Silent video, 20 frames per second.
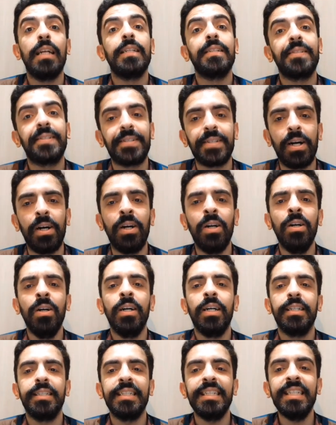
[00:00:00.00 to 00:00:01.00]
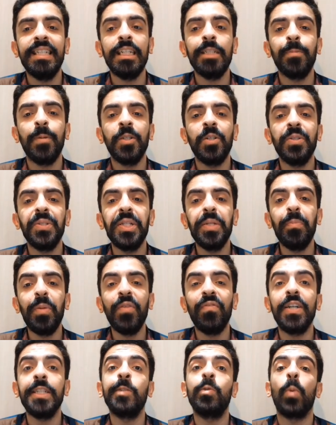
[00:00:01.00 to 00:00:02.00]
So, this expression
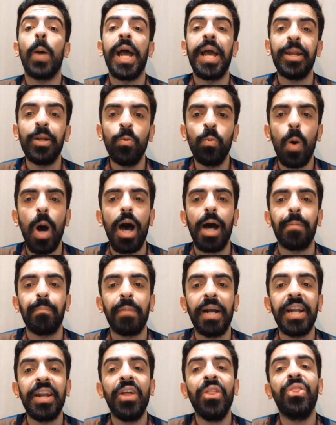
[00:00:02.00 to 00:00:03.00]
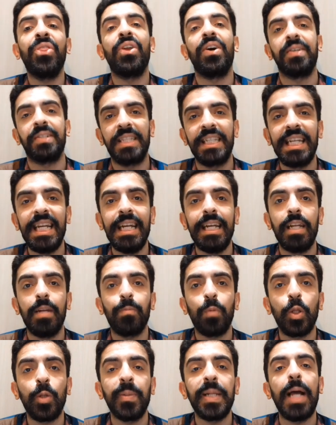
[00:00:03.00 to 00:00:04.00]
simplifies to 81 minus
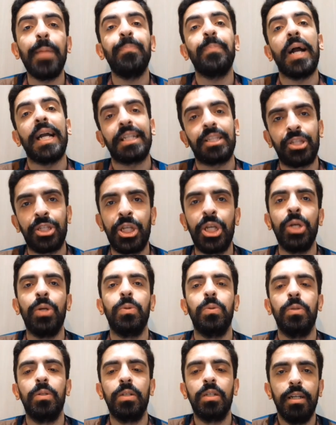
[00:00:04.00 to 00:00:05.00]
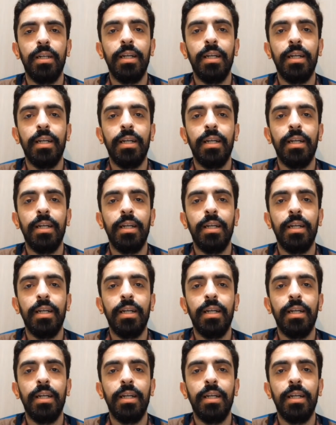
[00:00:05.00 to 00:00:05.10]
13 multiplied by 2.